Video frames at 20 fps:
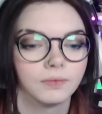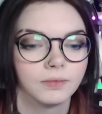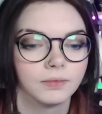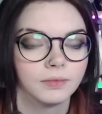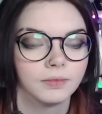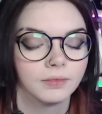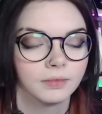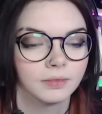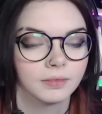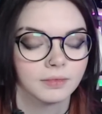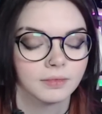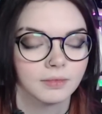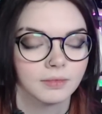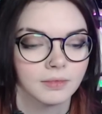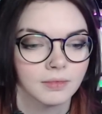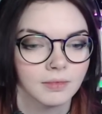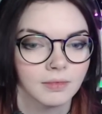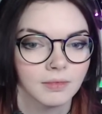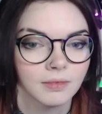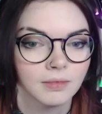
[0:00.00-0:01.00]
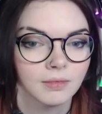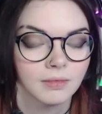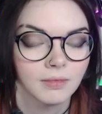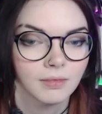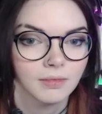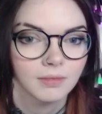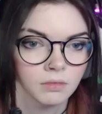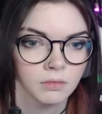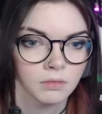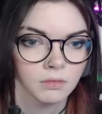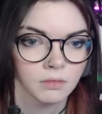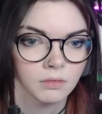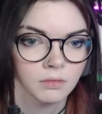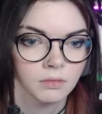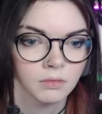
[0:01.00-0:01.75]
Nobody speaks.